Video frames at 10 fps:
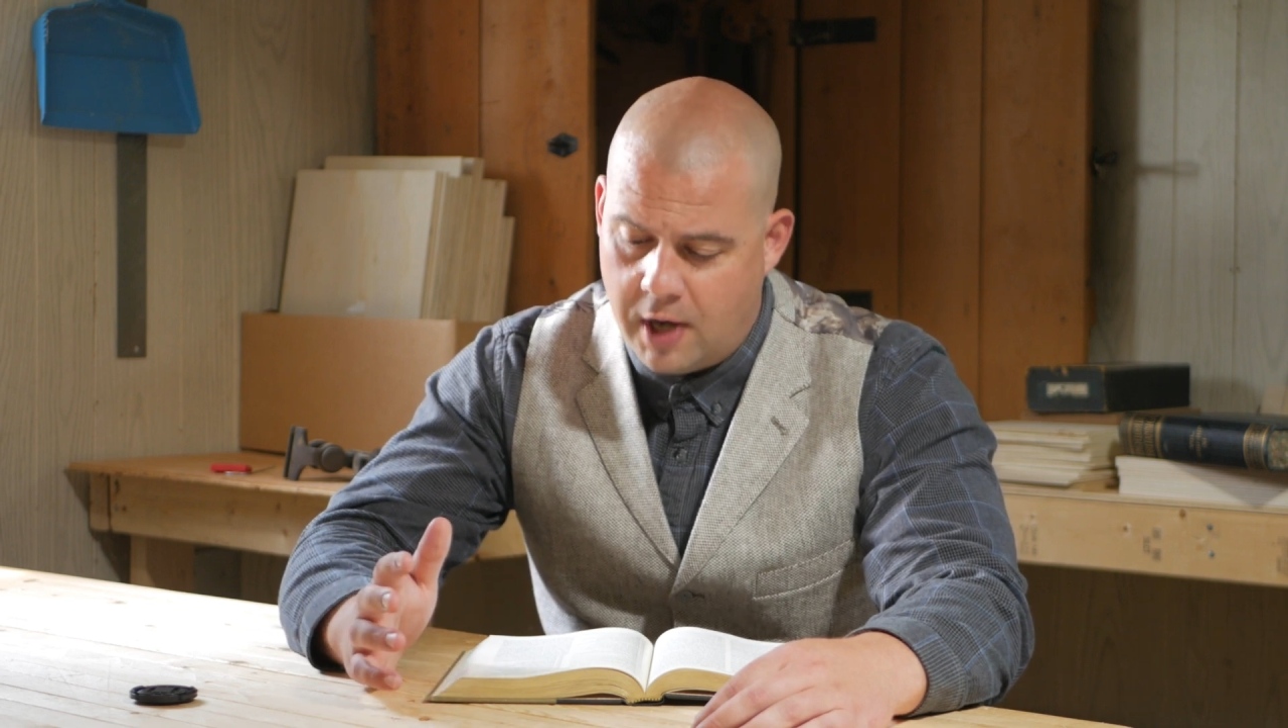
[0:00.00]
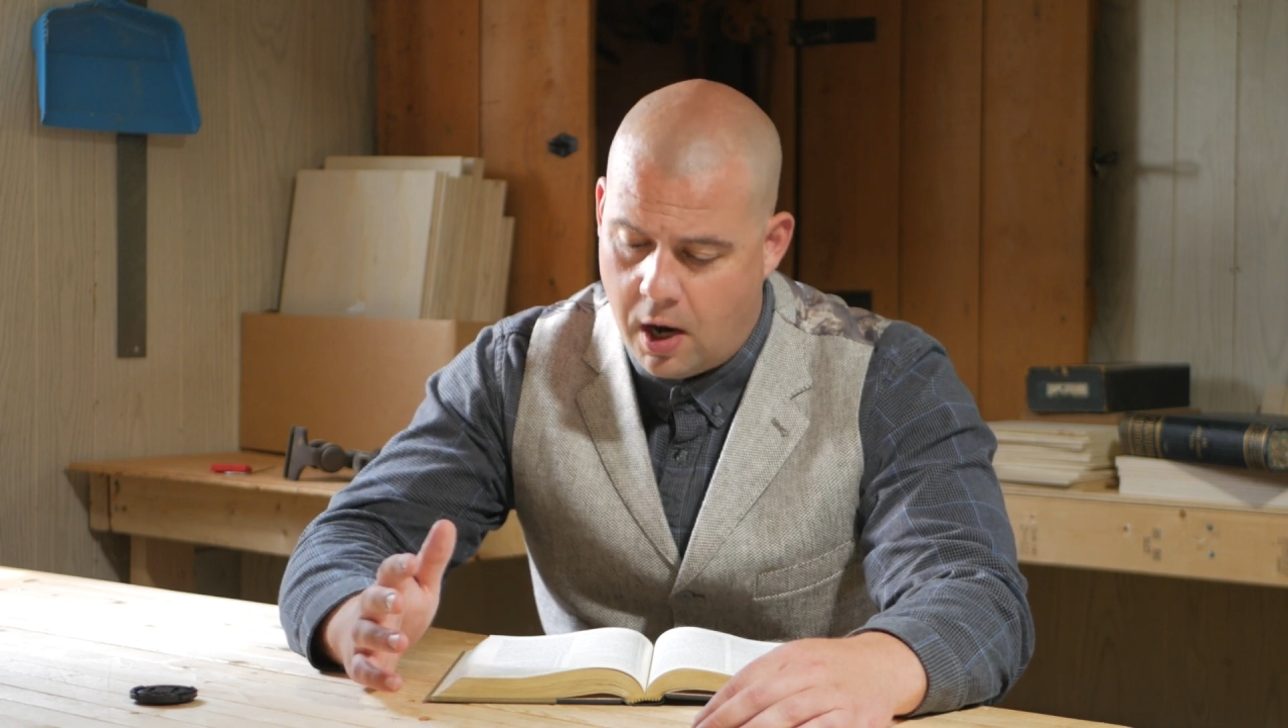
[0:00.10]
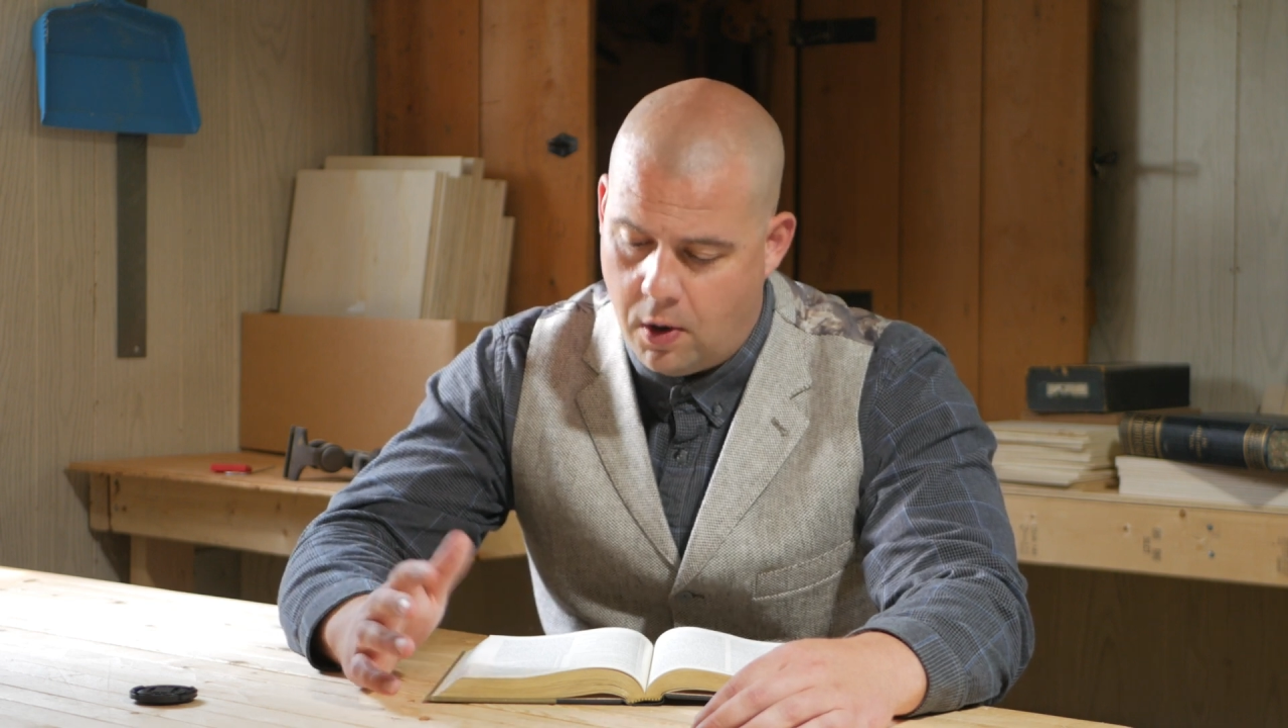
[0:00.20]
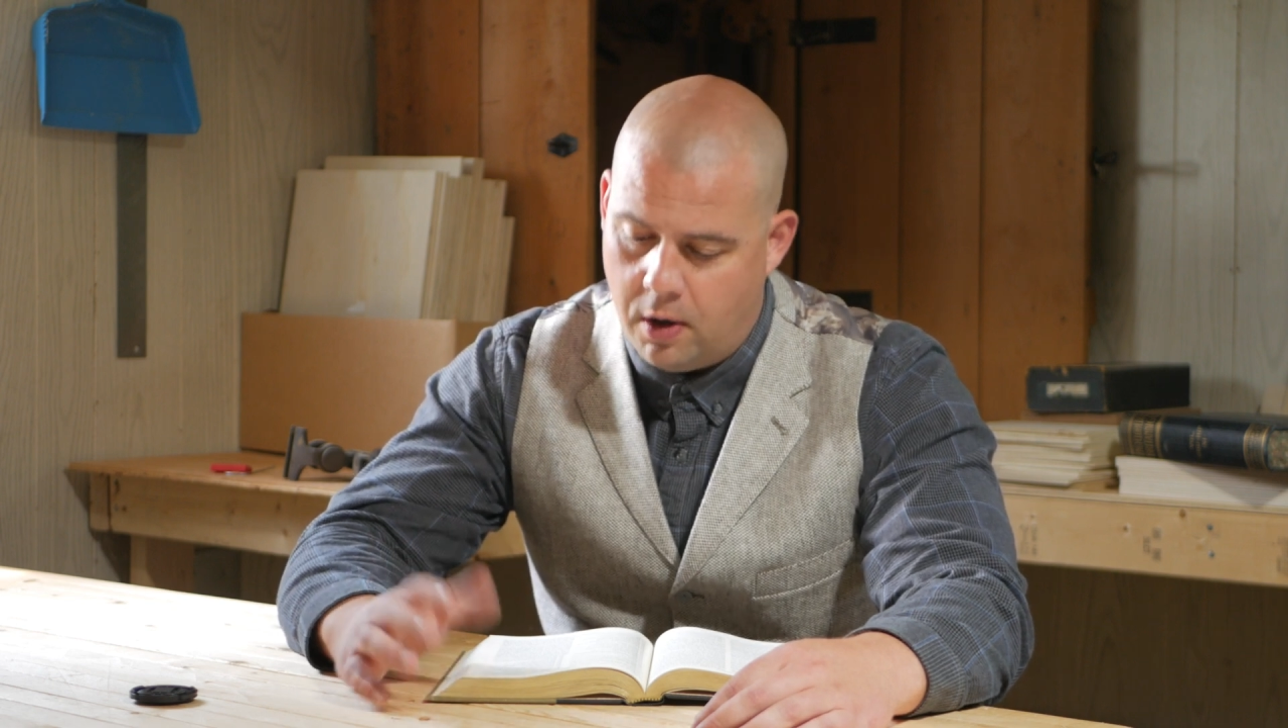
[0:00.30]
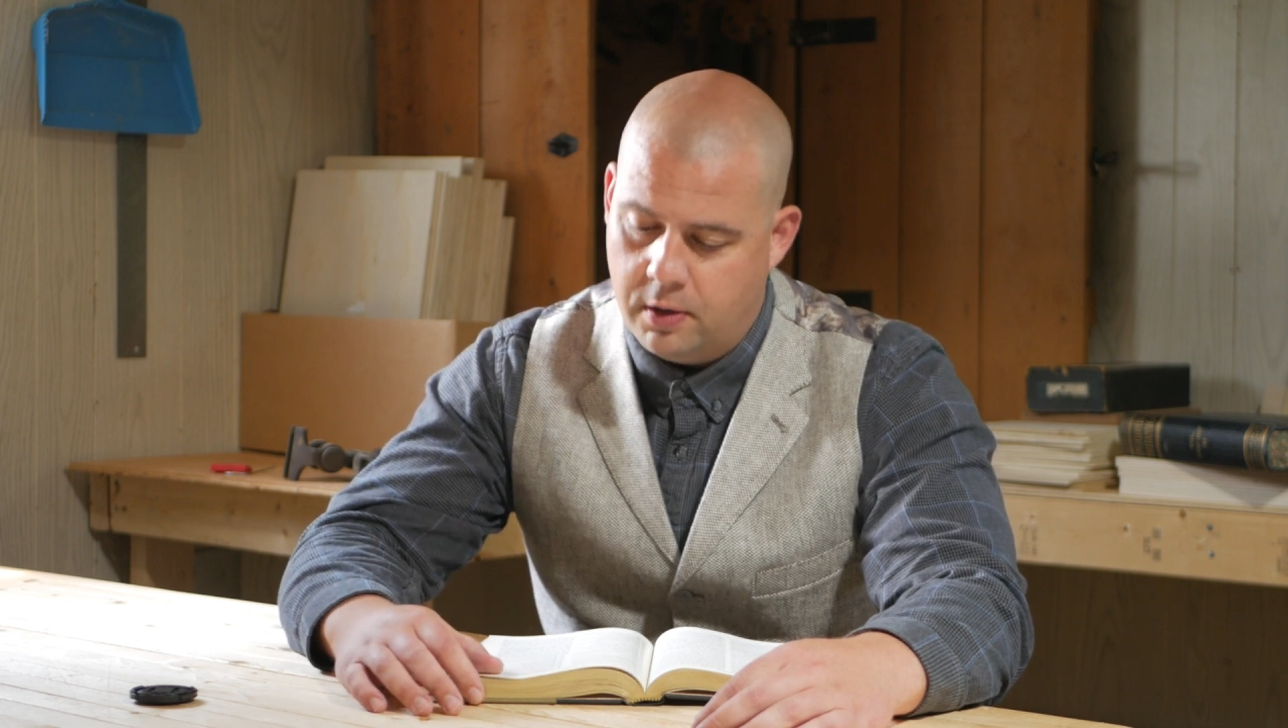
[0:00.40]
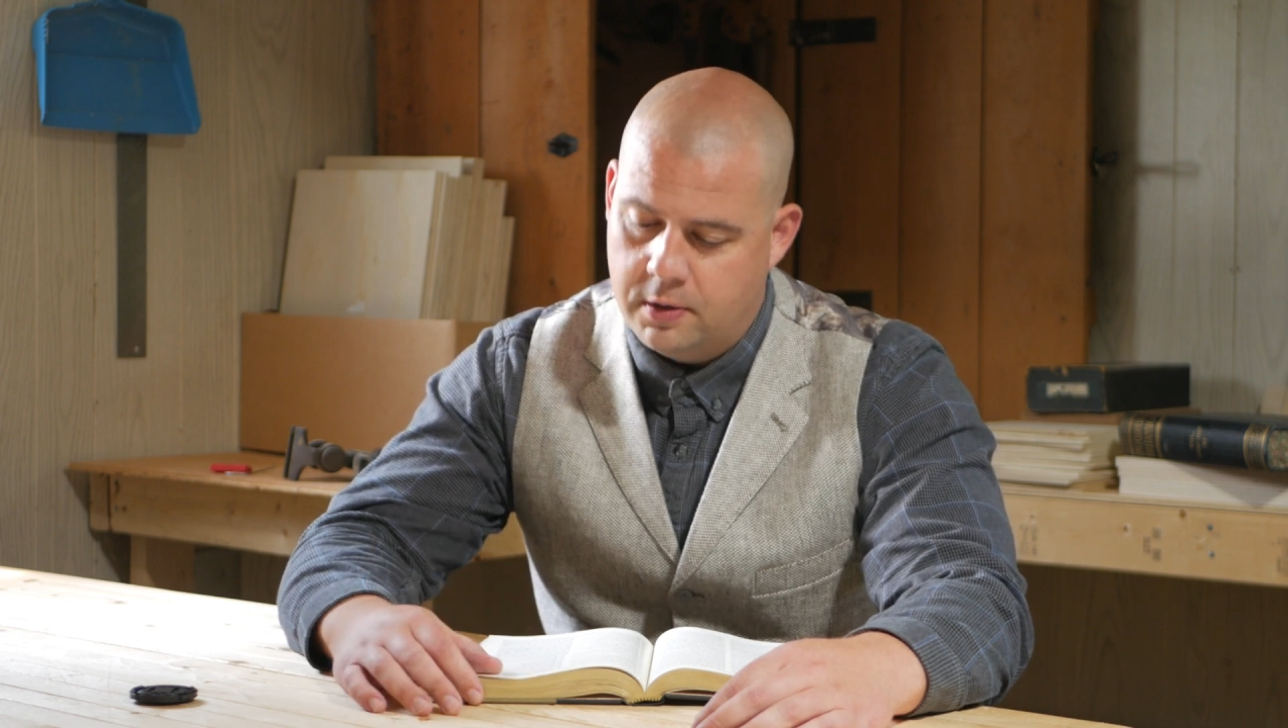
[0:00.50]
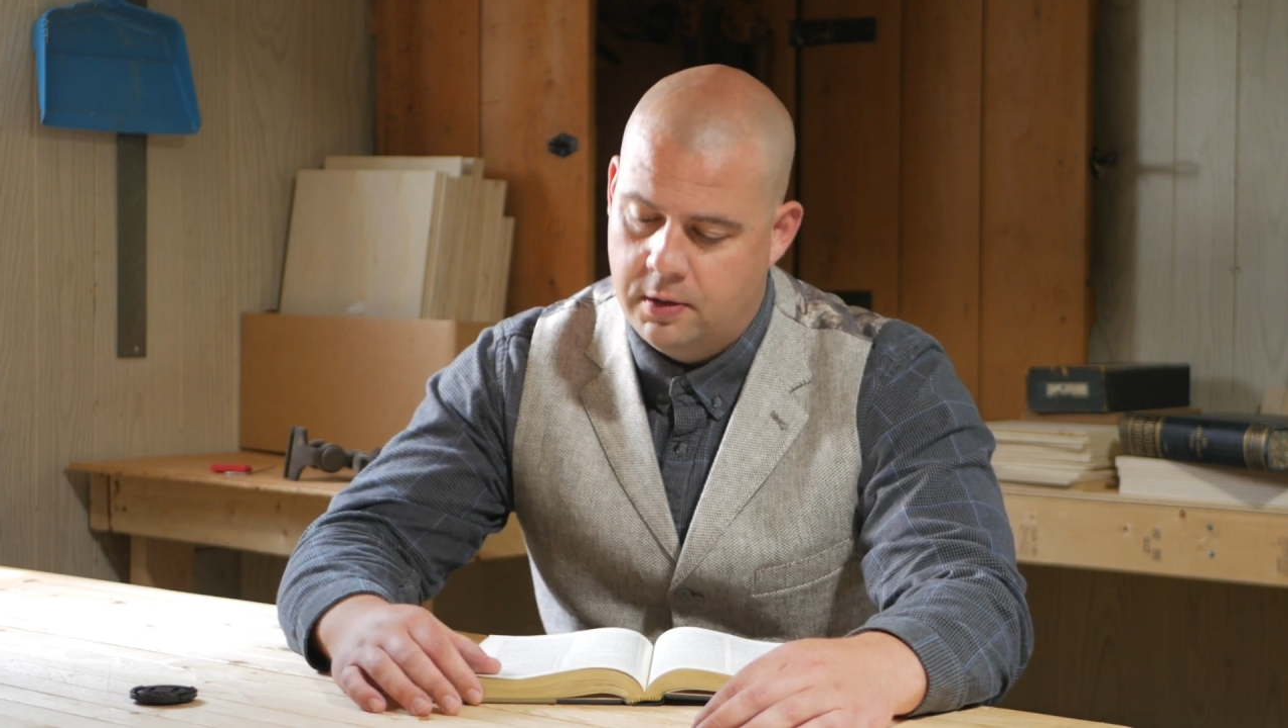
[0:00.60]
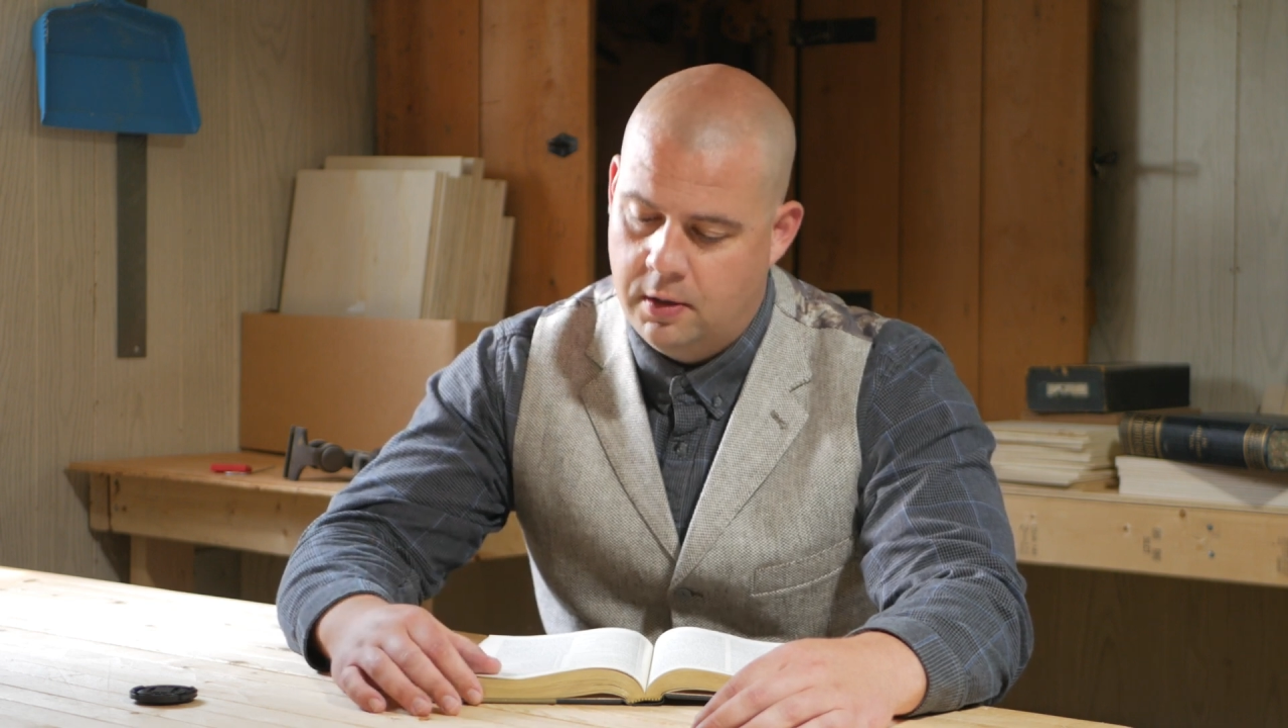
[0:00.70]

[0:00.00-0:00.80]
thou art